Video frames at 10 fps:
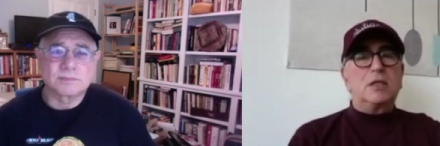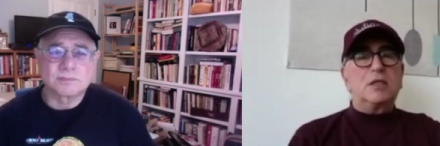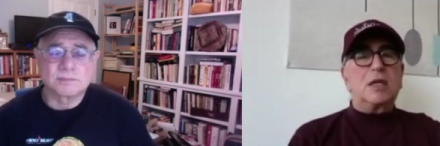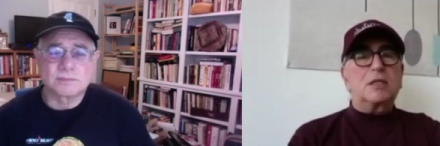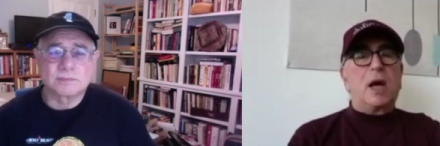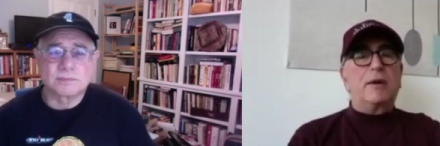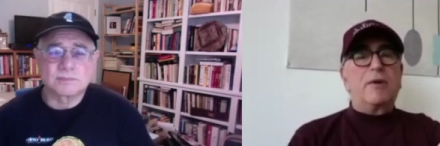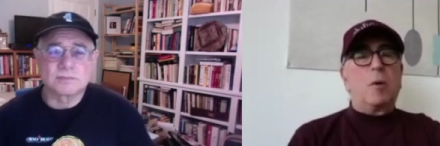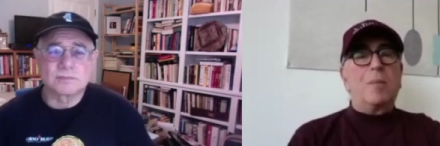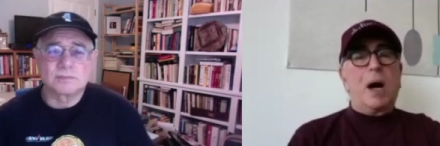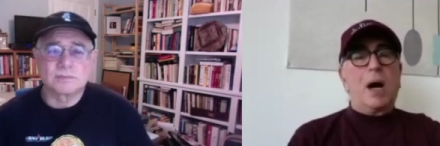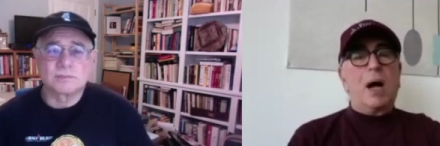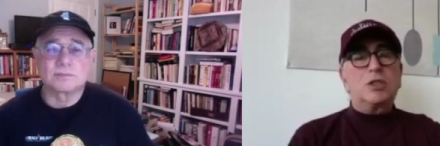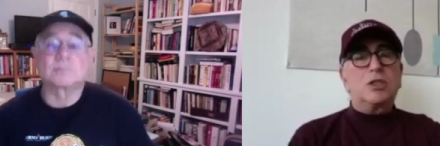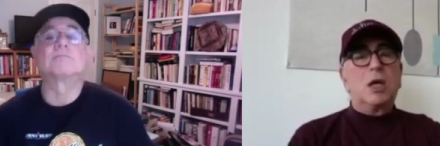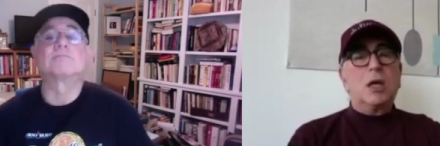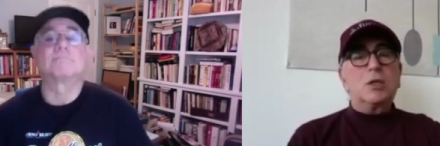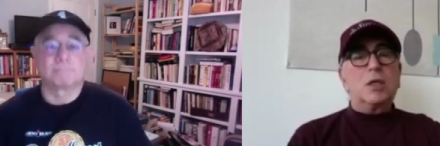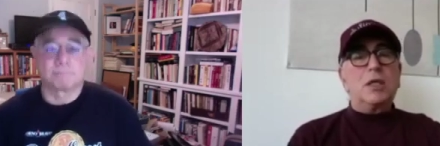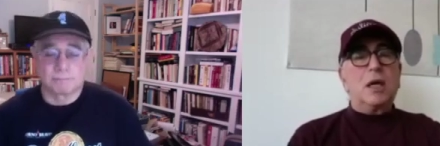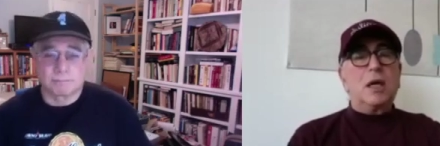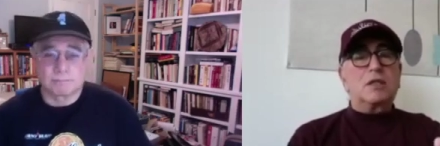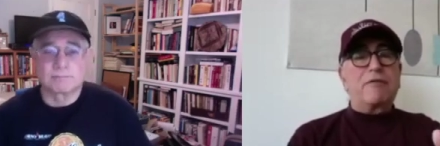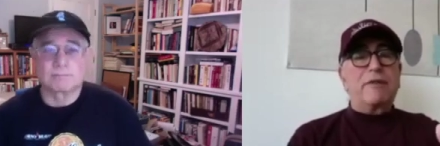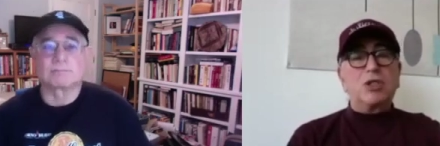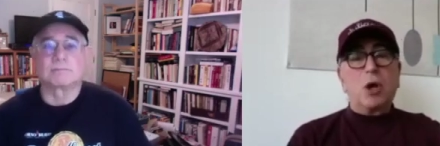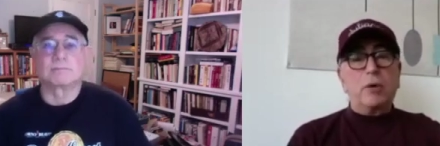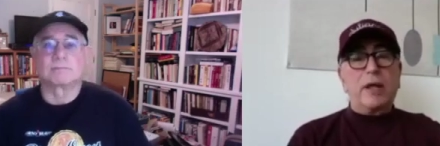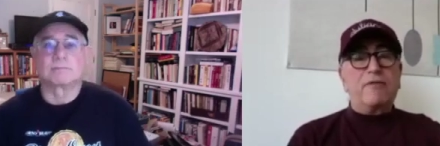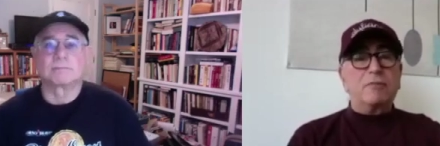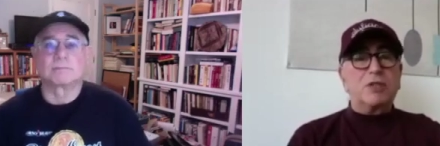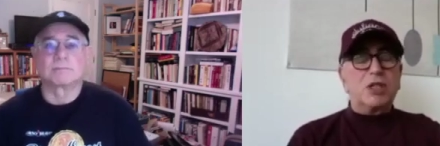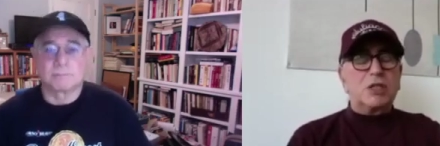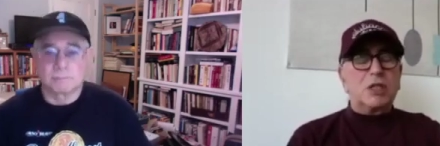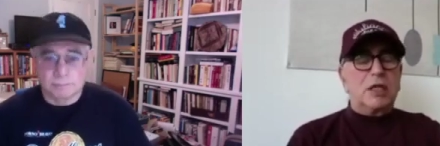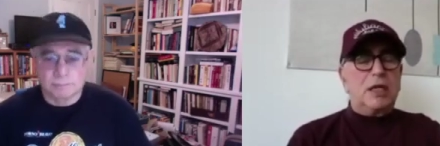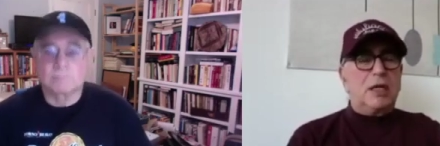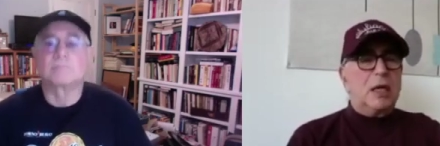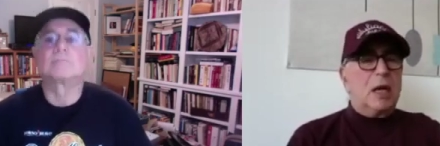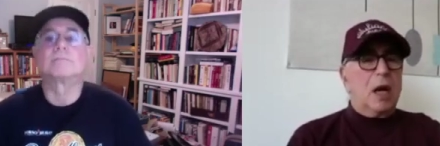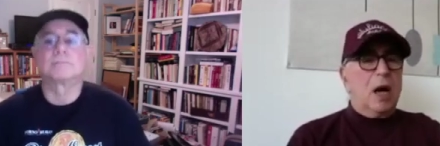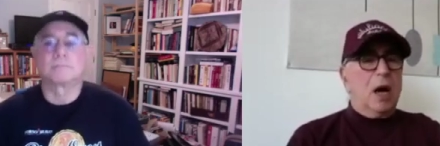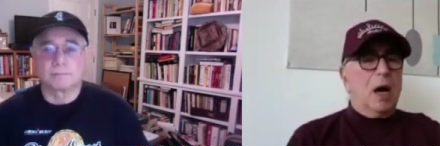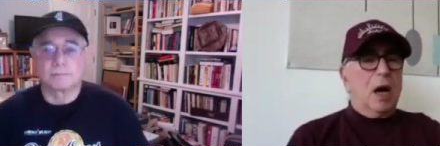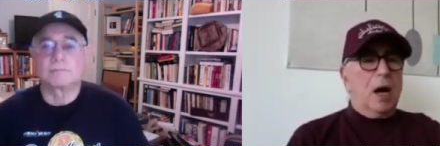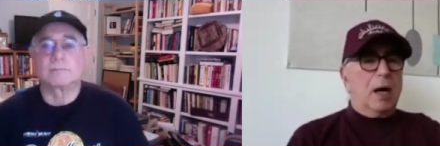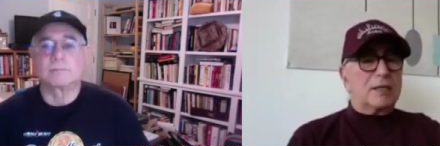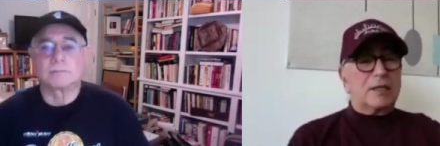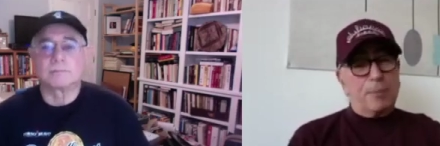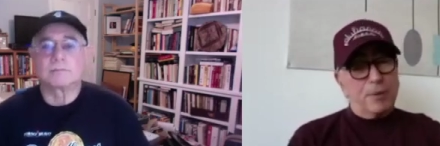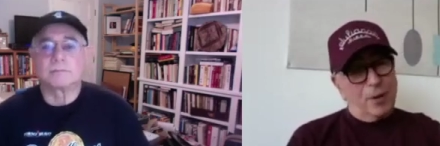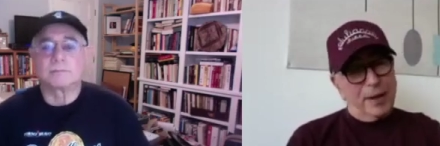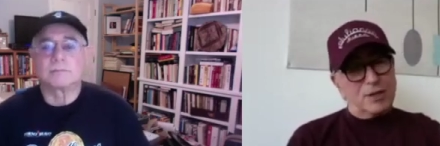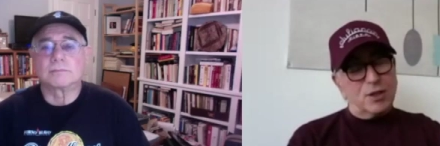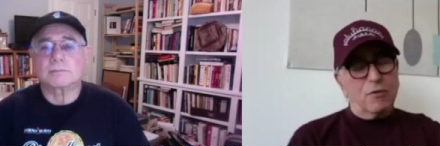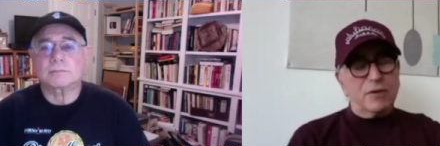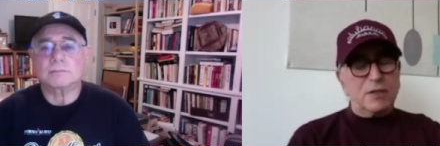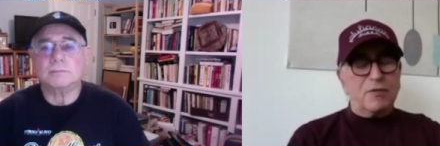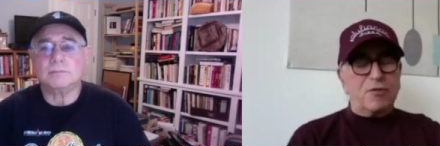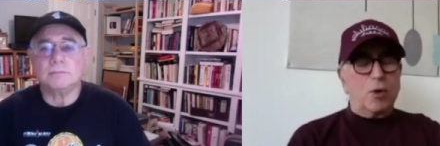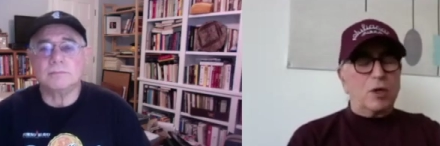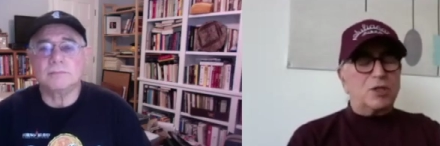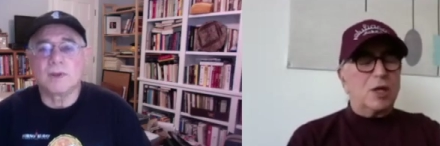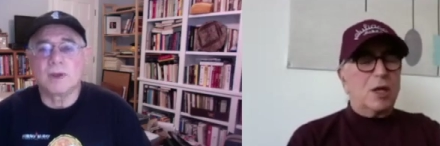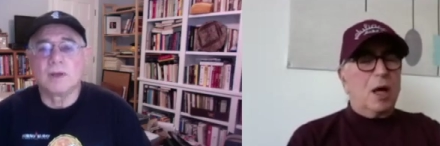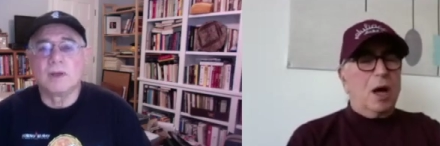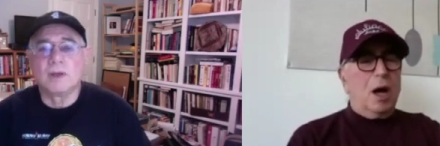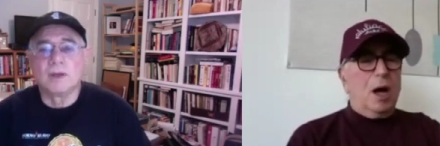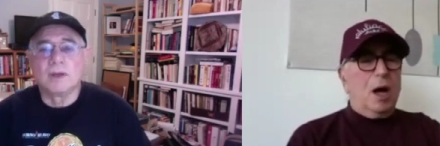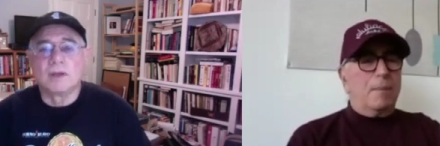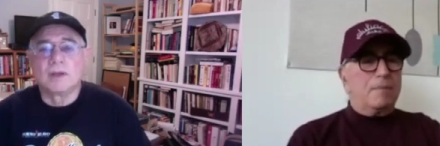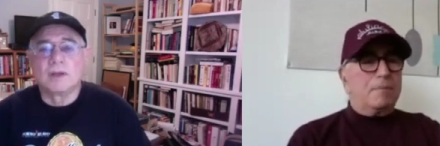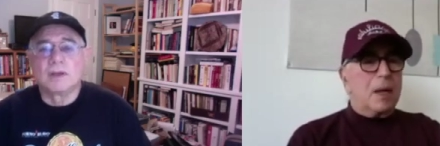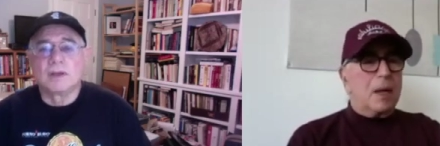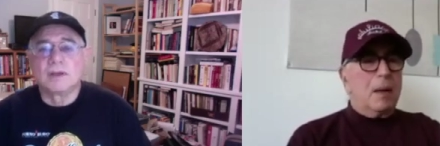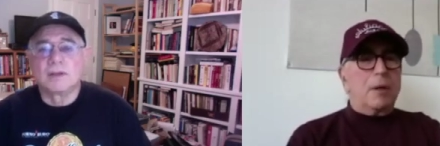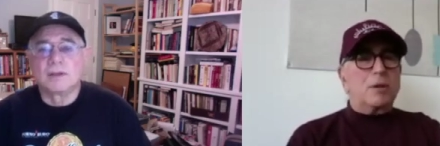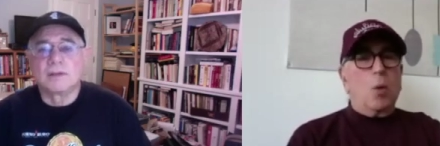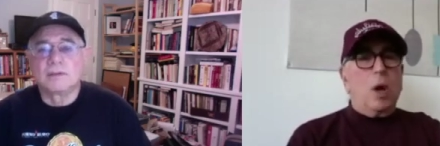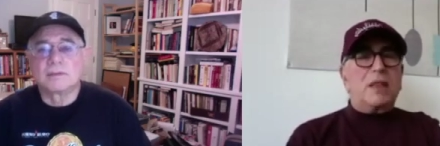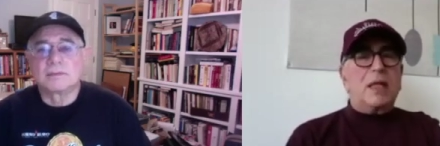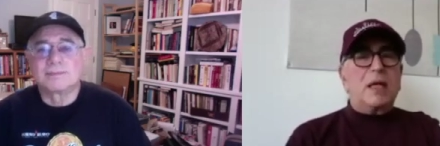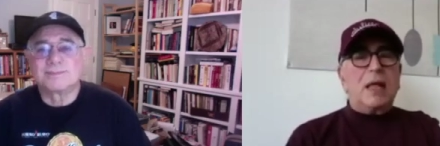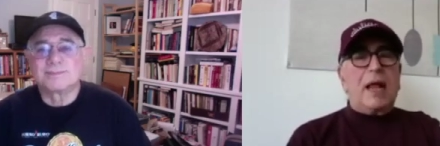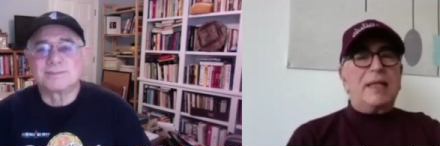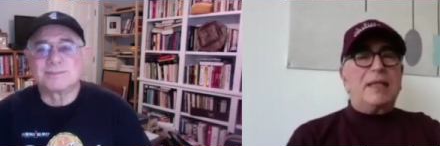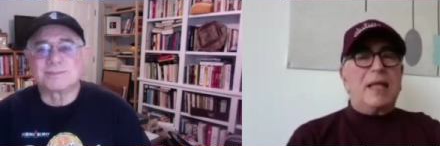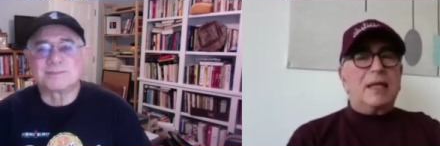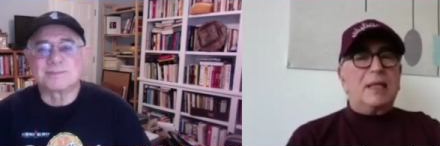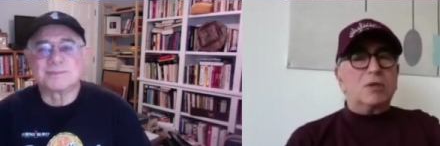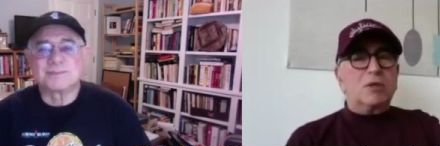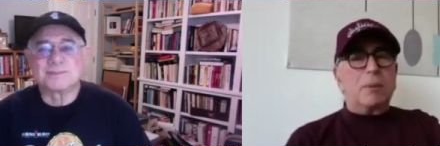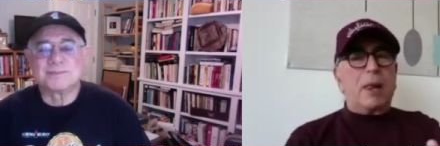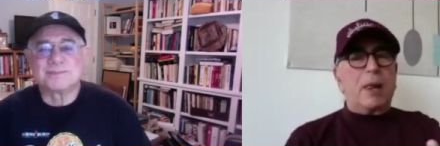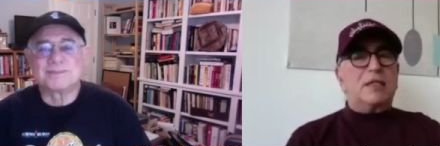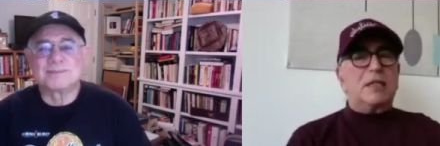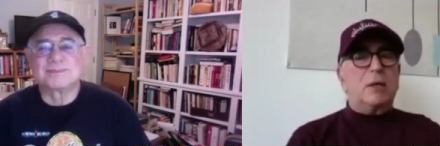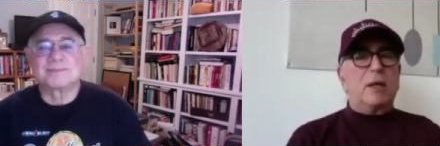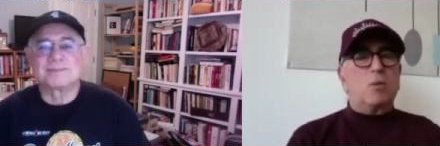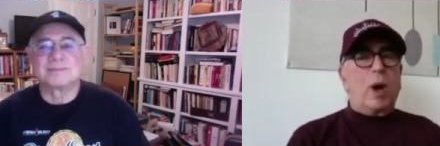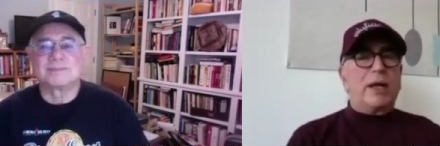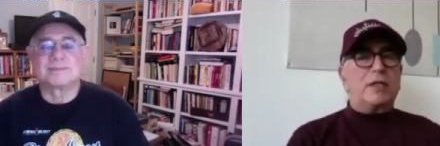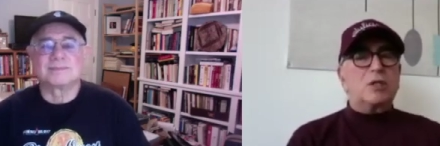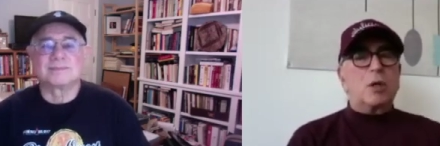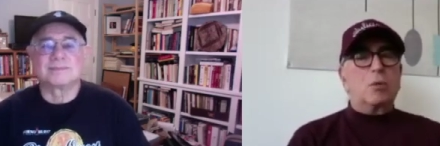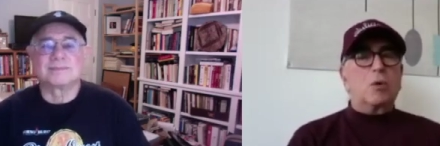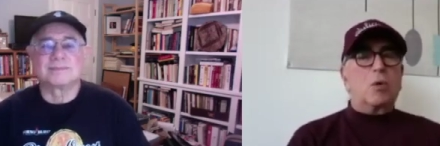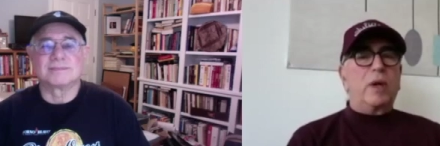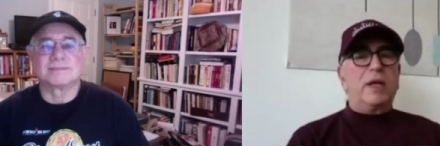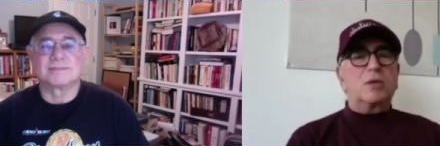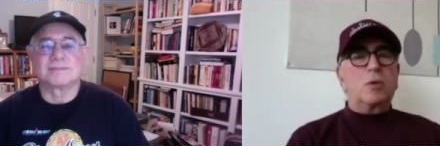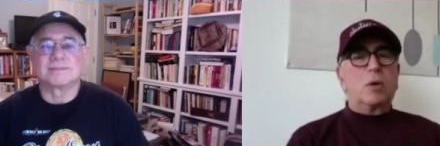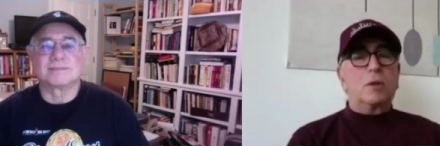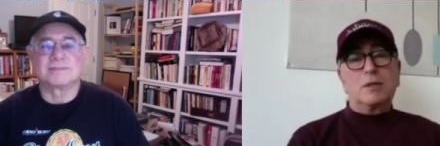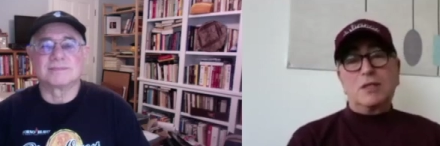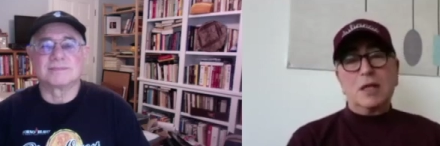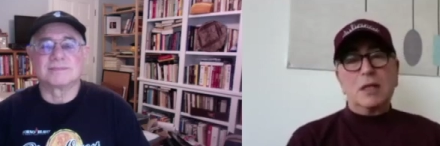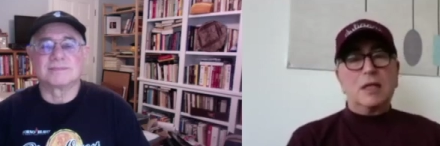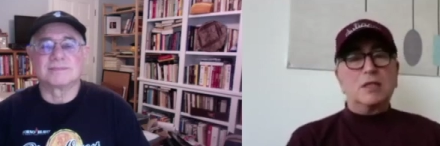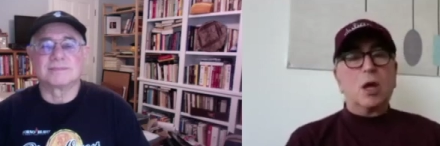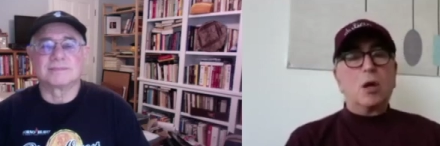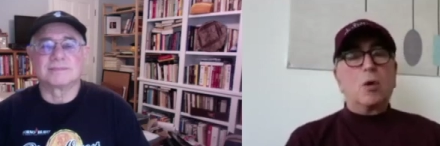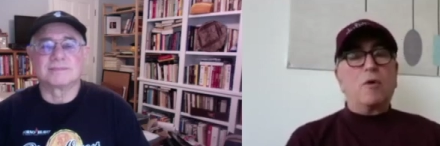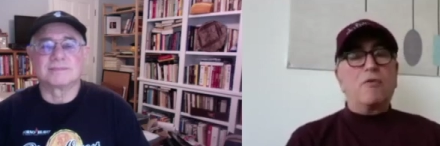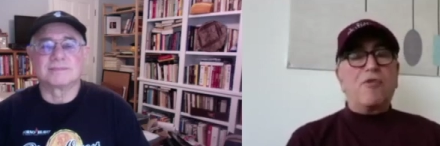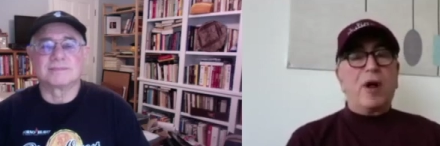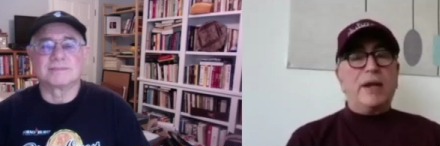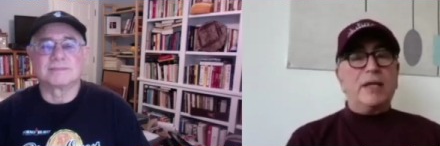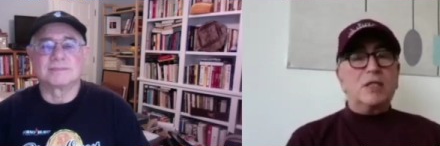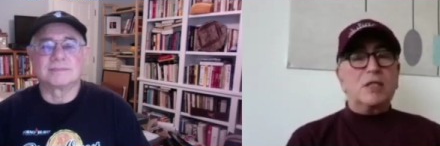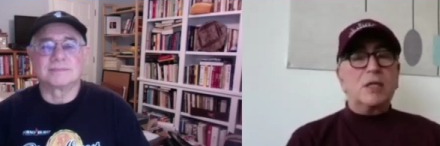Speaker 1: That's kind of an homage to the uh, sfincione from Sicily, uh, except with no anchovies, of course. Um, but the one thing that I did, there was a place in, in Whitestone, Queens, called, there still is, called Freddy's,